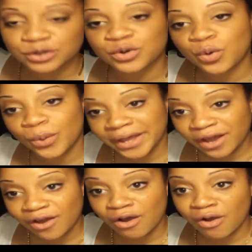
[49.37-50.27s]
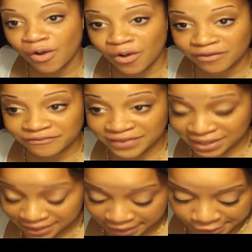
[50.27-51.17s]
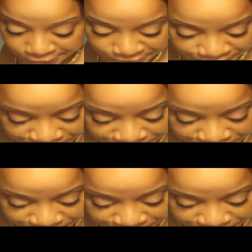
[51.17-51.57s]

quick haul video.